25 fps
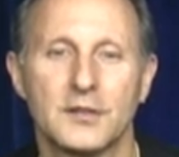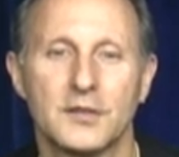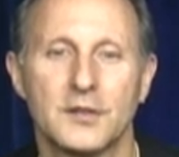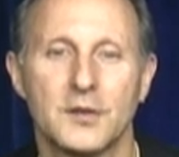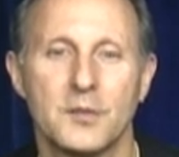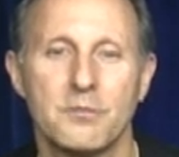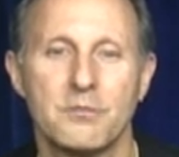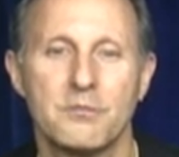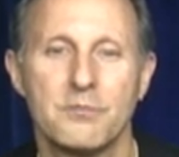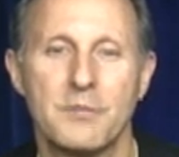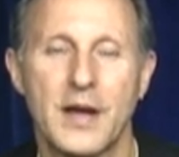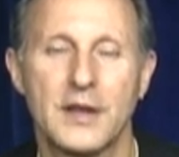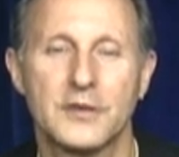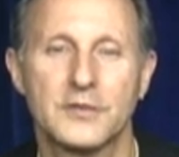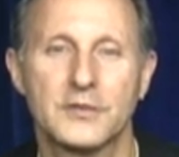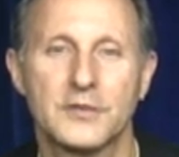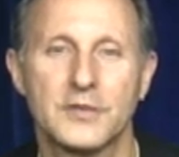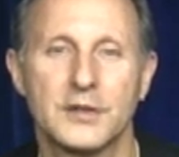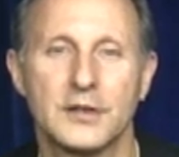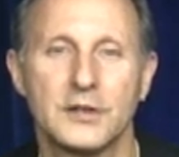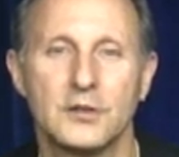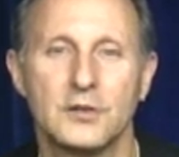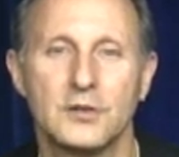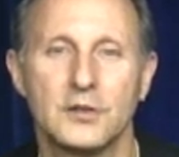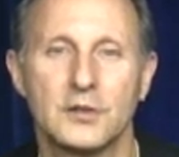The best
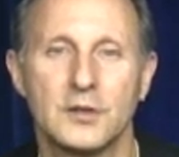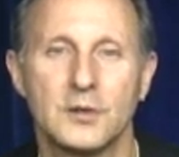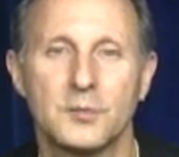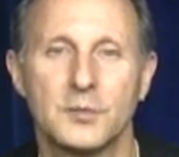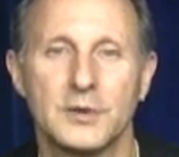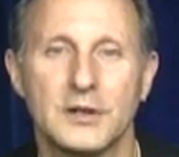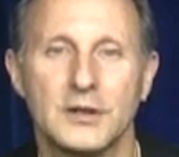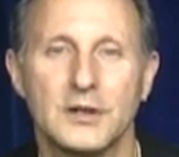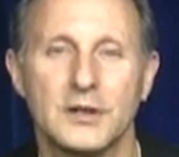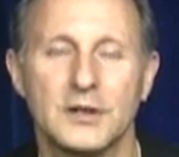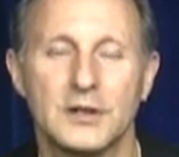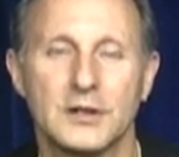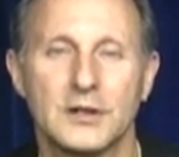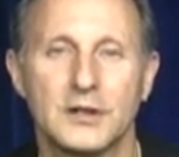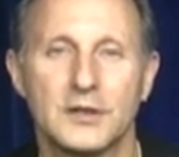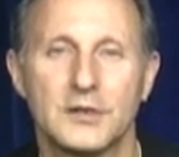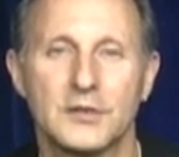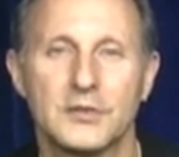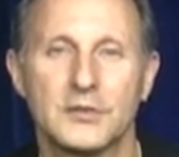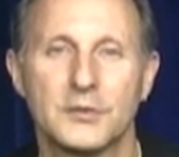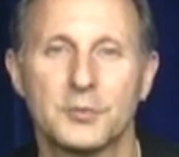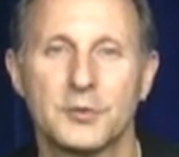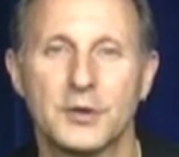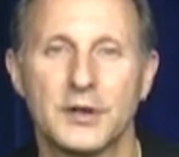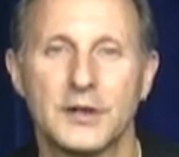thing you can be eating in the
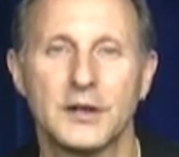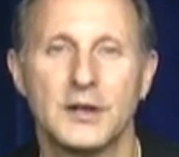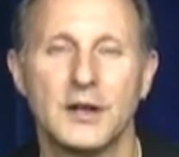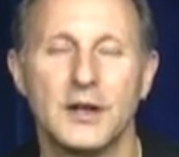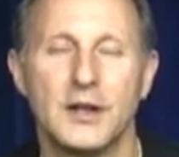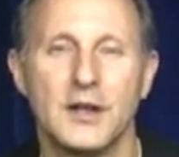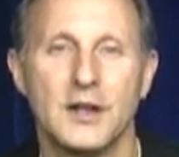spring.